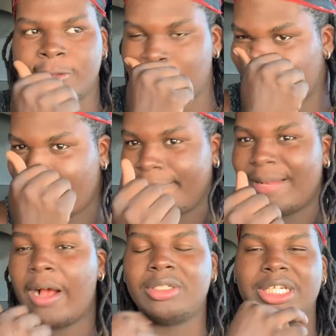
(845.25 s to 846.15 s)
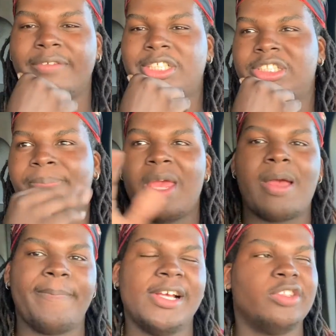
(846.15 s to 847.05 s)
So right, that was enough just to pay
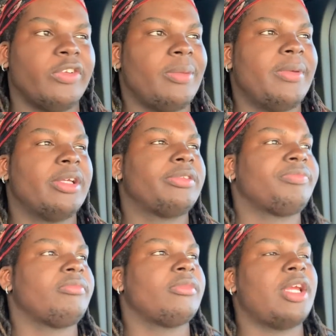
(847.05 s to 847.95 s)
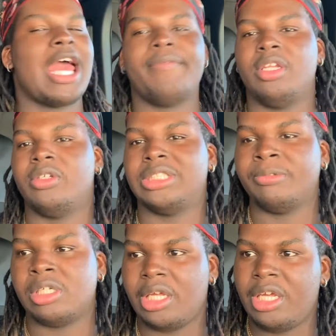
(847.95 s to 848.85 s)
my bills for the month, have a little
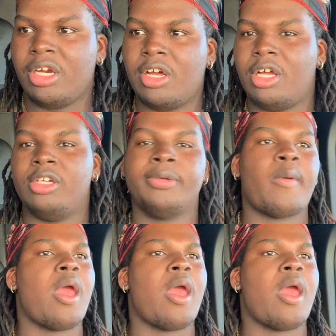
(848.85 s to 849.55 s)
something to eat on.